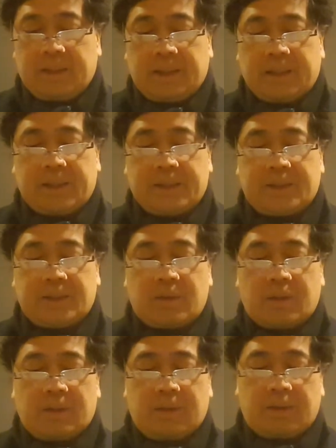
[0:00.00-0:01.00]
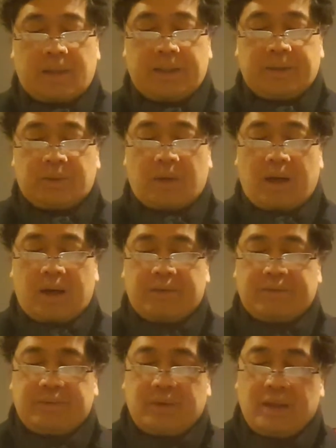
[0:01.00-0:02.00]
It is great to
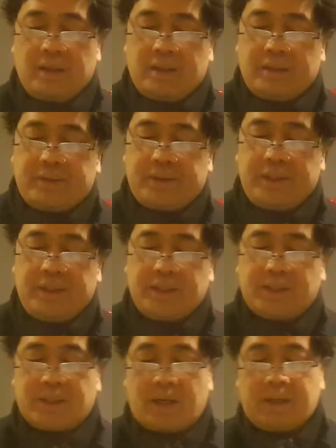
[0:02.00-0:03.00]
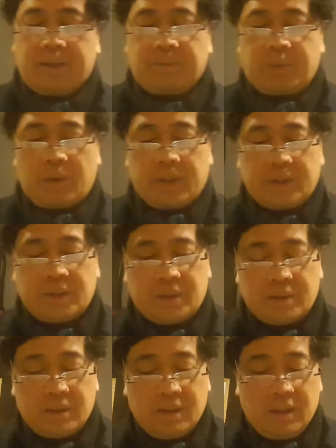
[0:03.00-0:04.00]
have 3 starting points.